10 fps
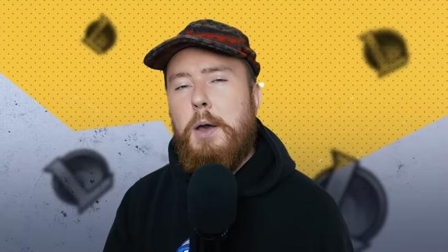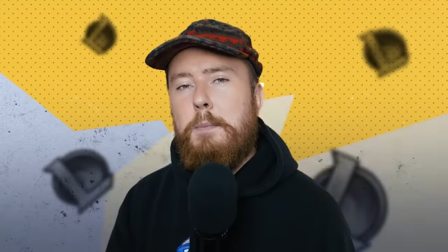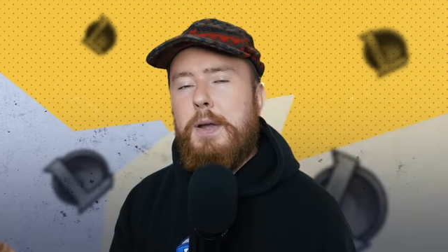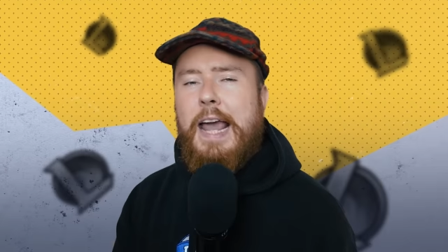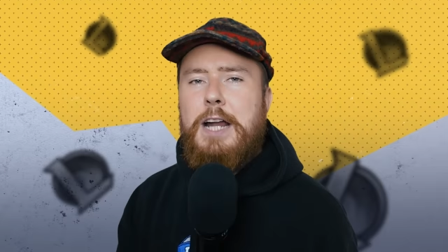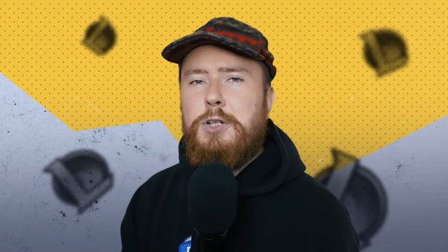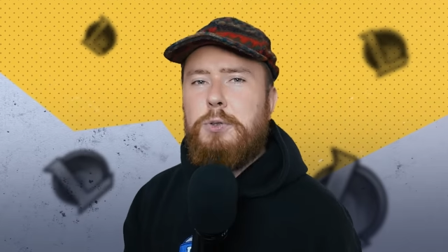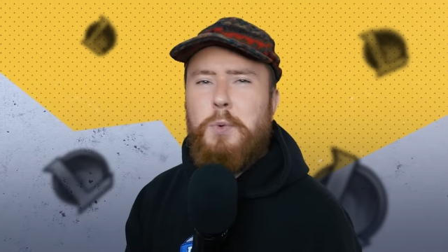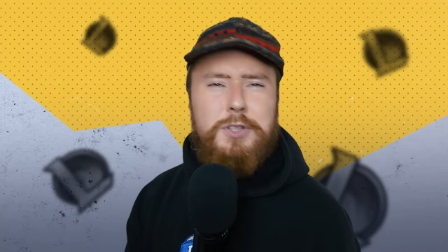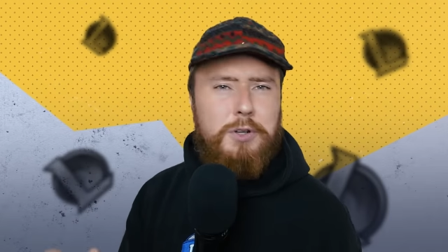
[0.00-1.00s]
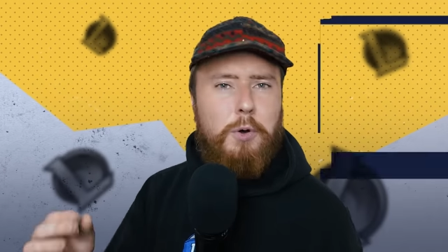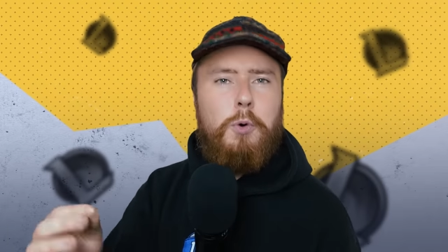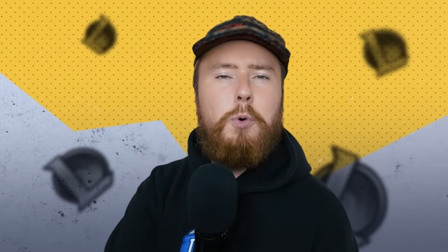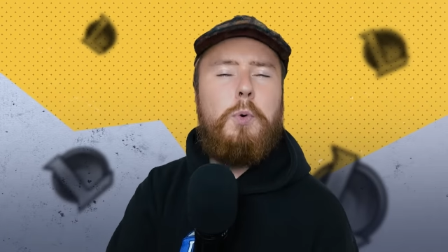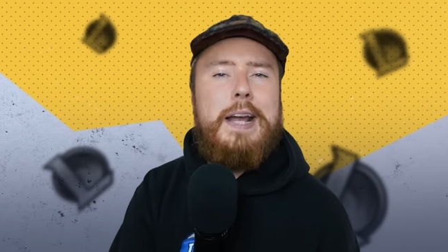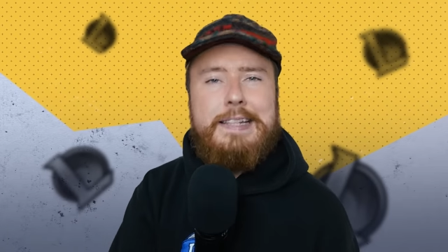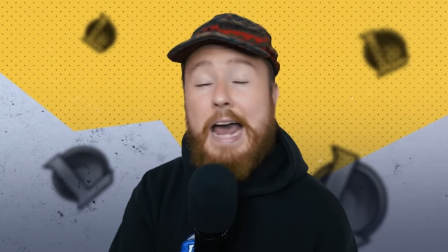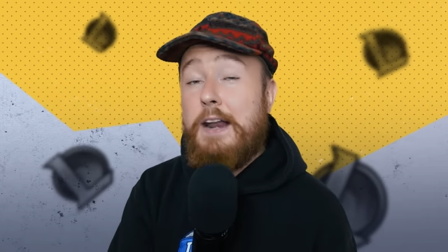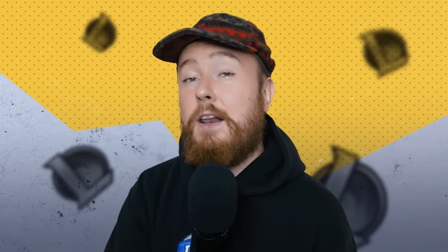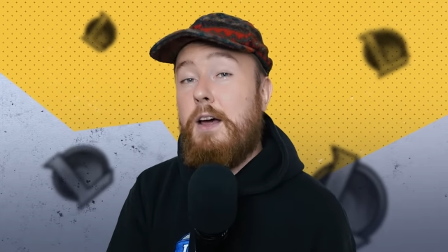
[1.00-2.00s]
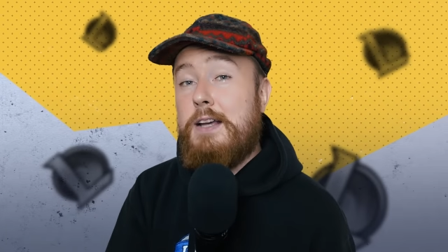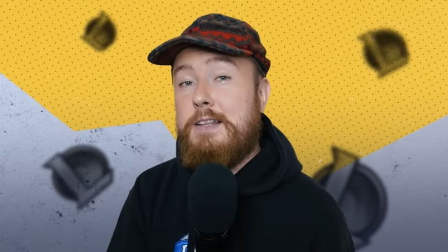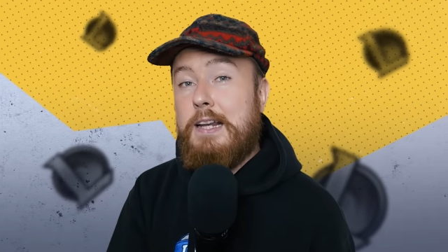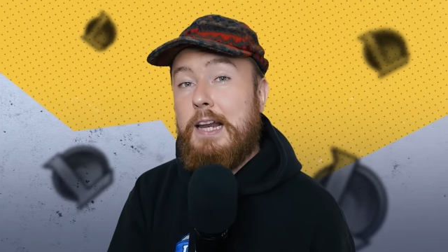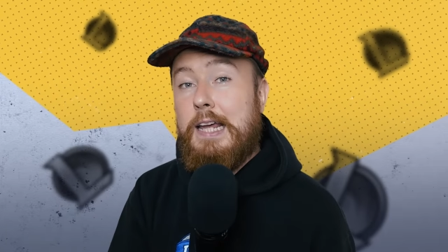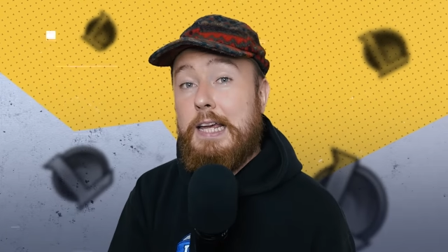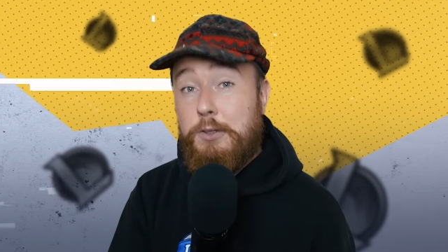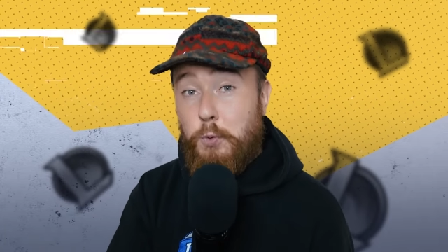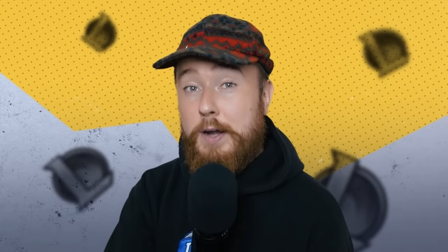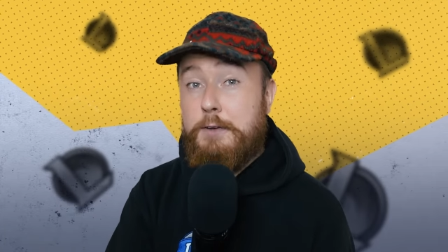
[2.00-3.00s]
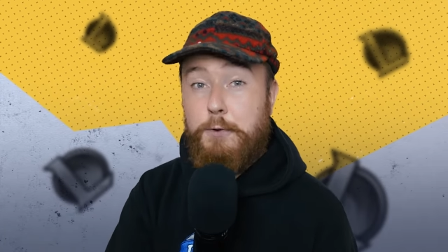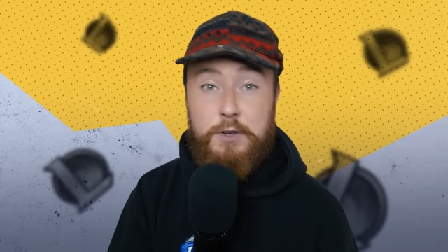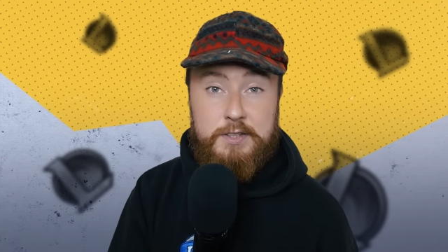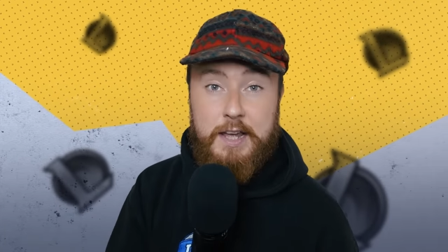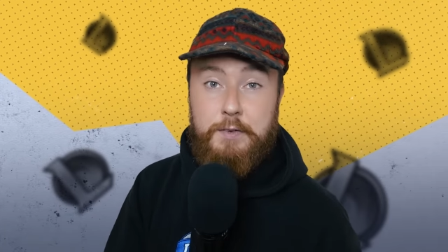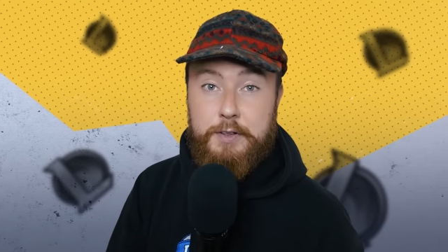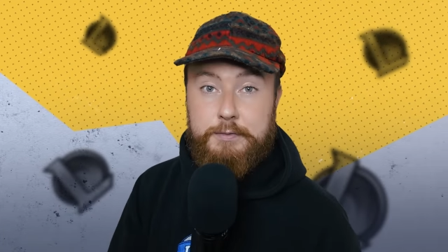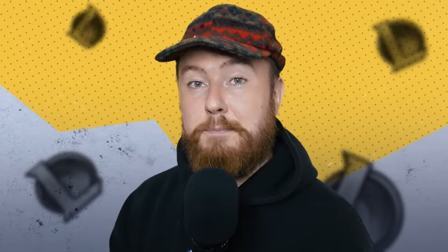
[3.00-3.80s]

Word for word: But Caedrel wasn't always analysing League twenty-four seven.